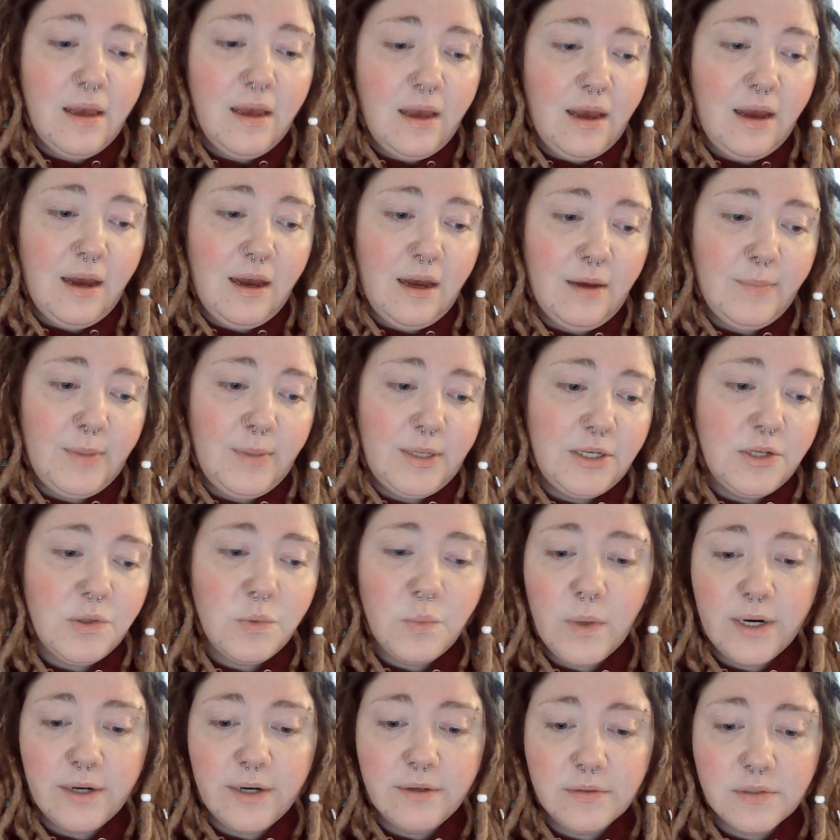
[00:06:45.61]
and you
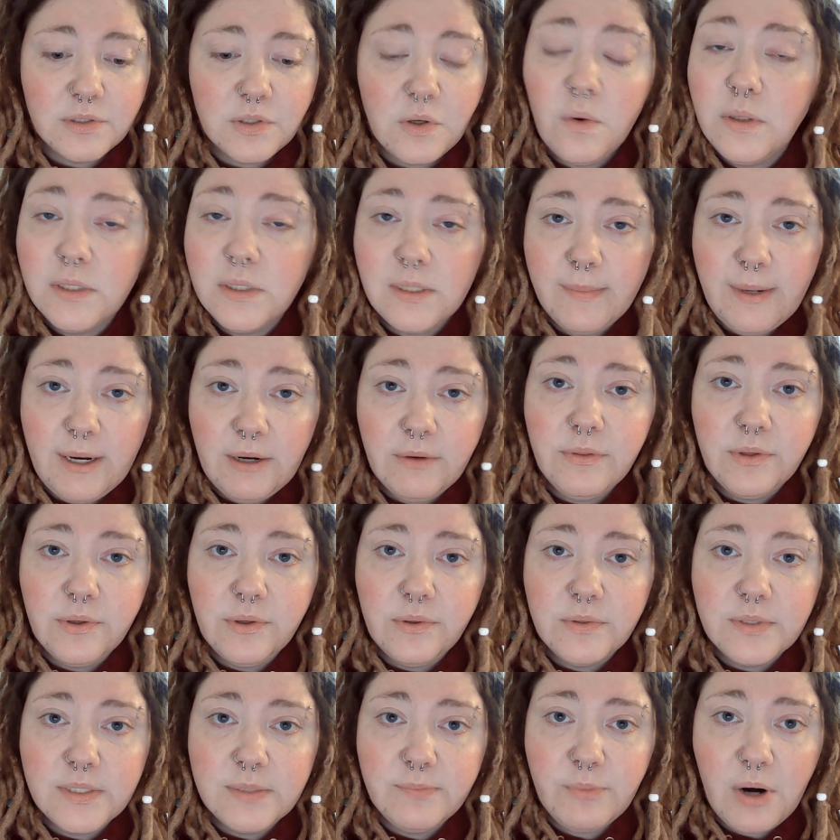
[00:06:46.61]
weren't told about
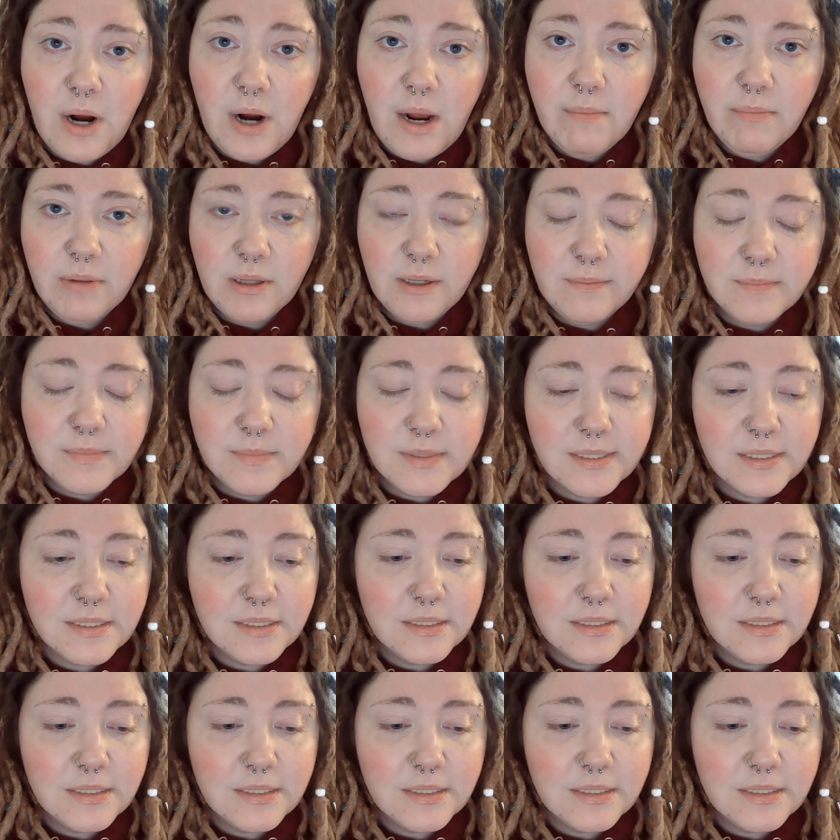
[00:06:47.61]
those problems,